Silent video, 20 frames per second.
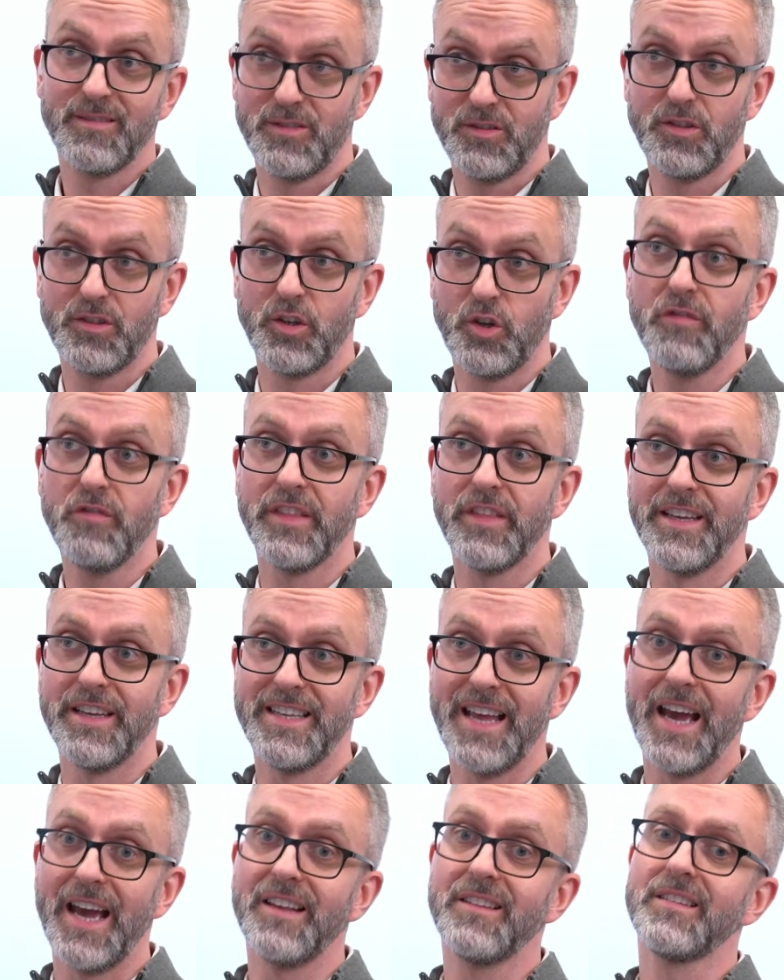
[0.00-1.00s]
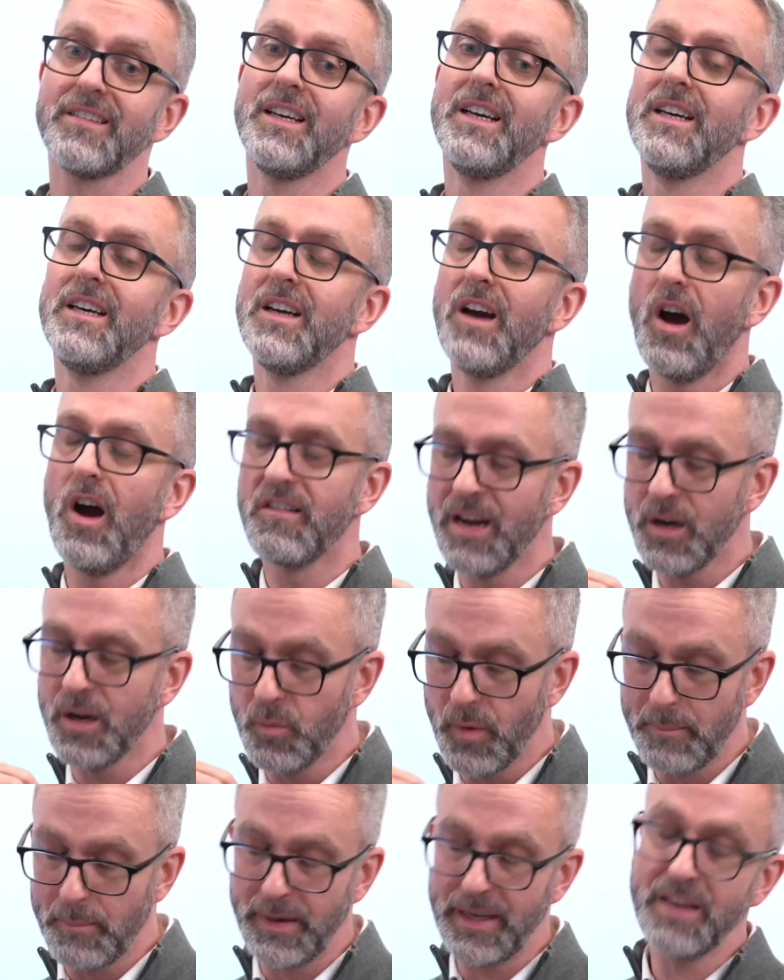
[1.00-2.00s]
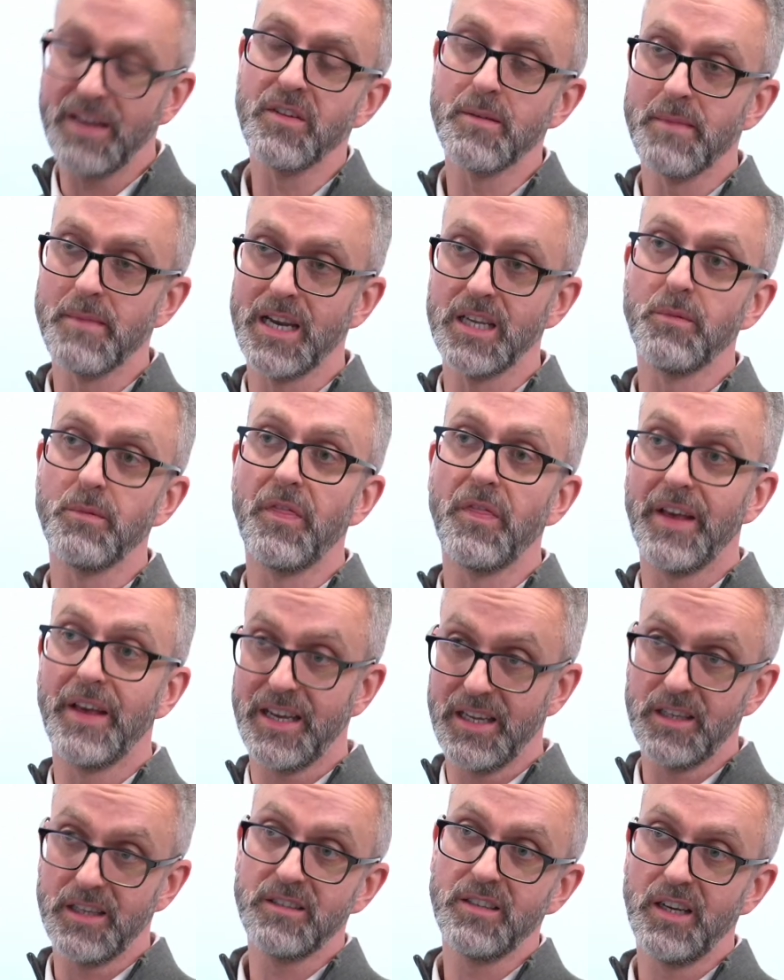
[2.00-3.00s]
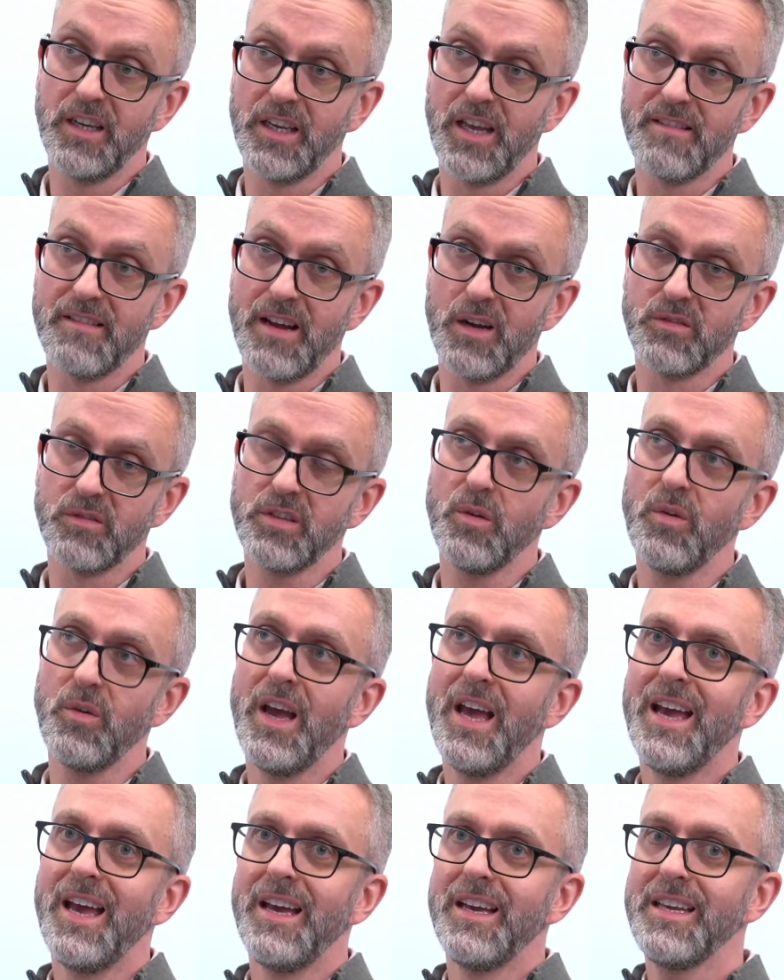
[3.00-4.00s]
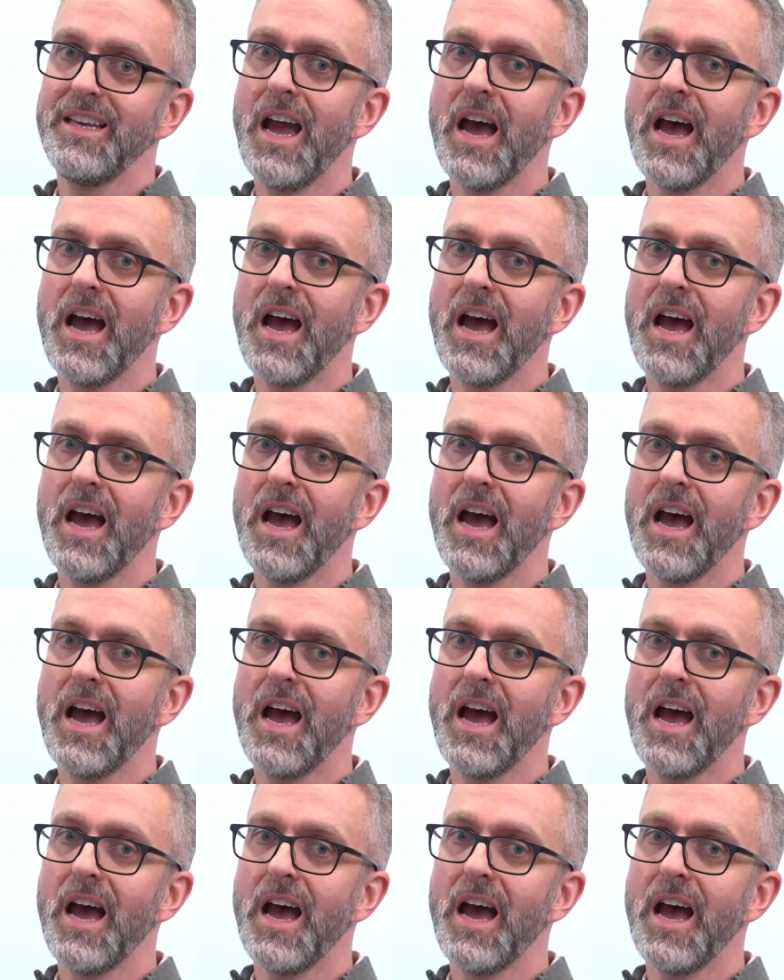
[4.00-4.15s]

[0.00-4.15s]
cover the debt? All right, we believe in management, they're going to turn it around. So, yeah, I